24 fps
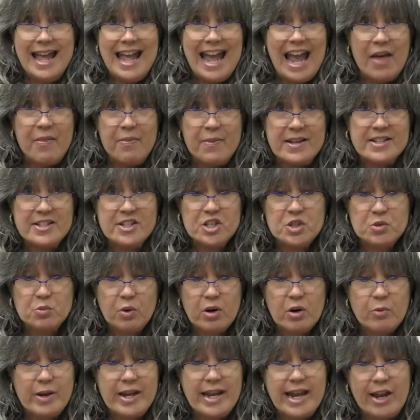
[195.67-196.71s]
And this is
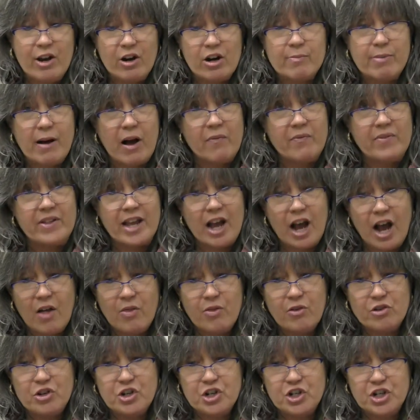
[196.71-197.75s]
where we hear about the
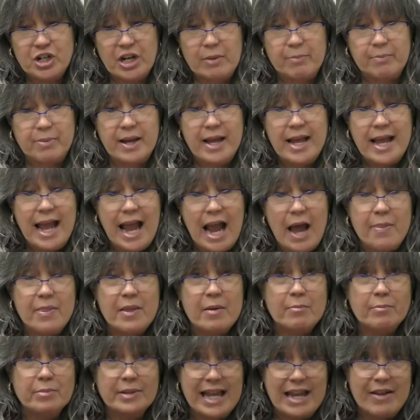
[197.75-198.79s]
other ship and
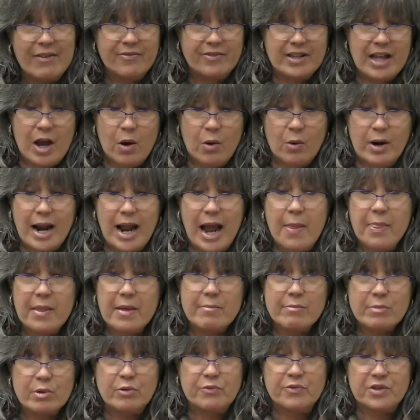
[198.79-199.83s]
the Mayflower and the
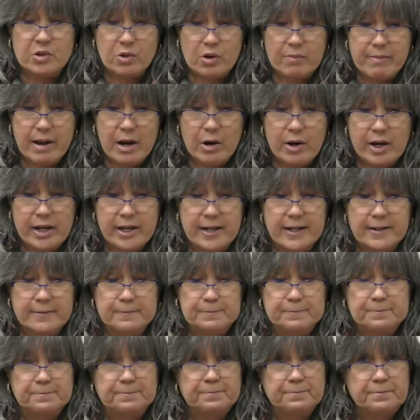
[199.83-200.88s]
move to America.
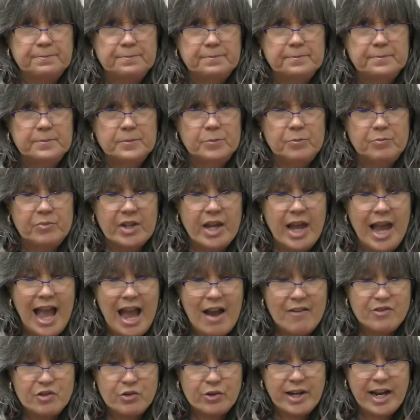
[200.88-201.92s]

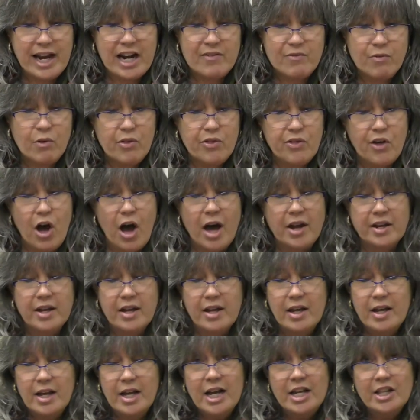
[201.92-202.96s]
After careful thought,
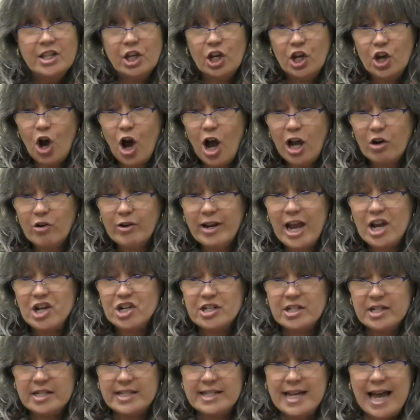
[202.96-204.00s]
the
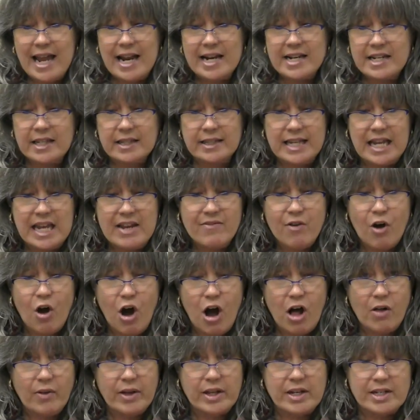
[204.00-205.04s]
congregation decided to leave
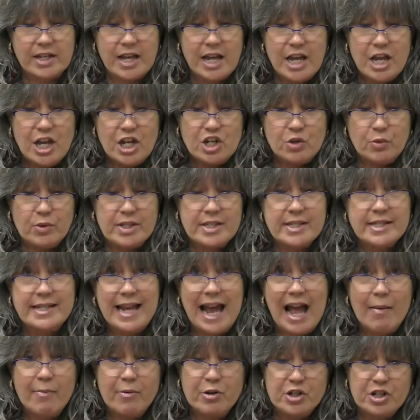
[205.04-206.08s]
Holland to
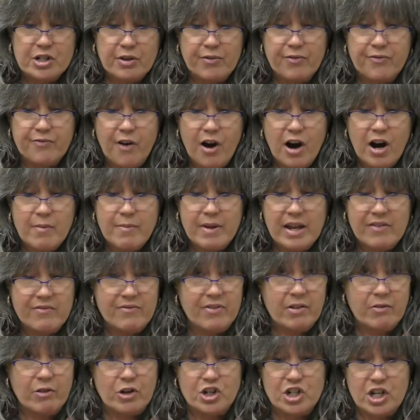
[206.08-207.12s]
establish a farming
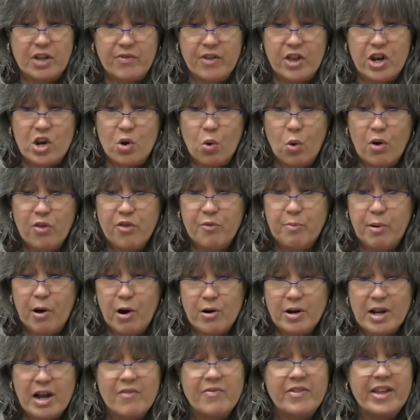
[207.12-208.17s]
village in the north
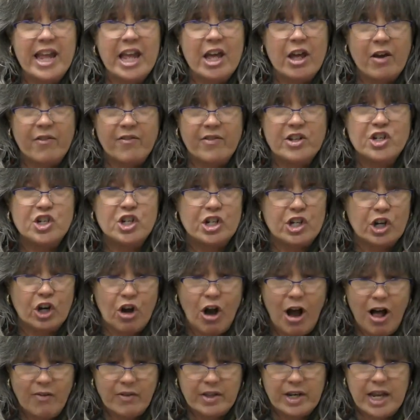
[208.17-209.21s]
part of the Virginia
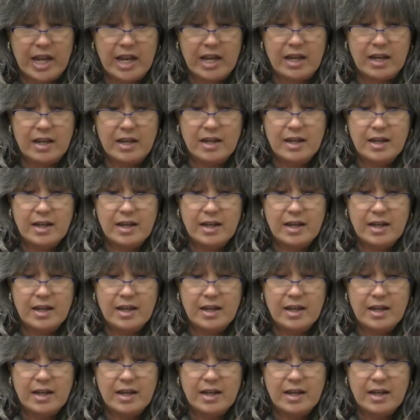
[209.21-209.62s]
colony.